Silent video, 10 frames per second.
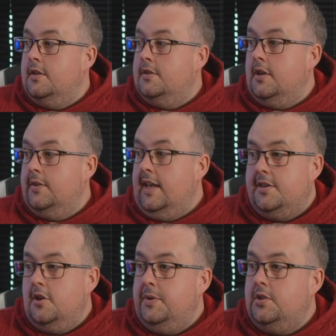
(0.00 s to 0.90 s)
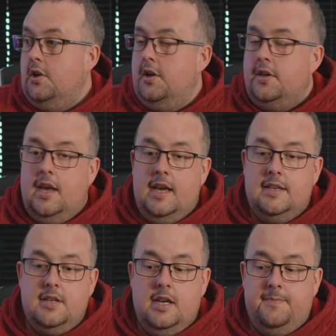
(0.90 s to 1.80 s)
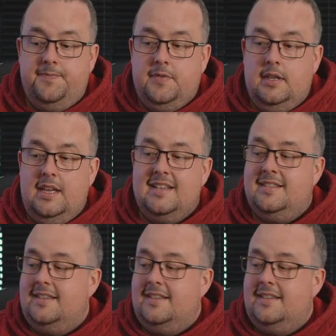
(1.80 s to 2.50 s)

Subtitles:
So yeah, don't be shy. And yes,